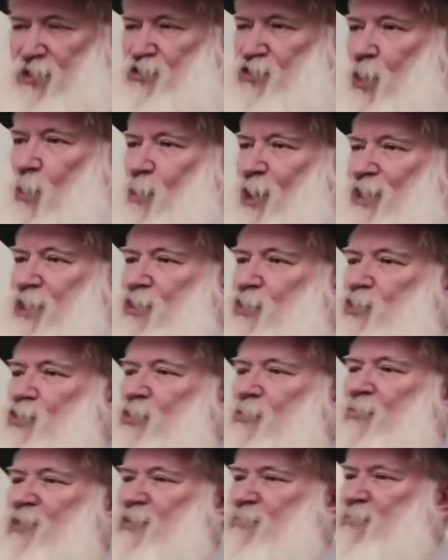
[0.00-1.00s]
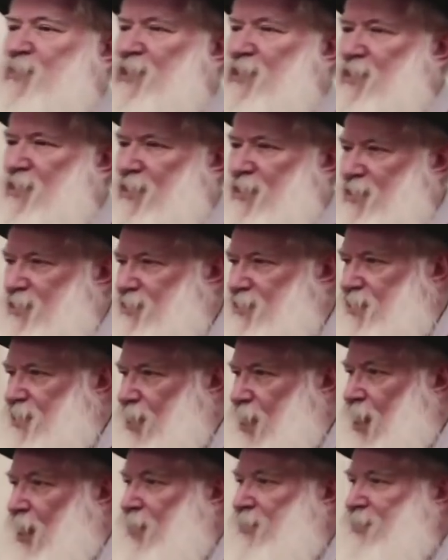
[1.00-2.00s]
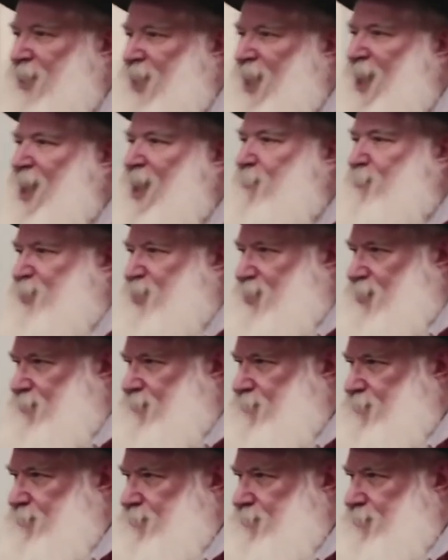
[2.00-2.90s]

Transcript: So when a human being is unhappy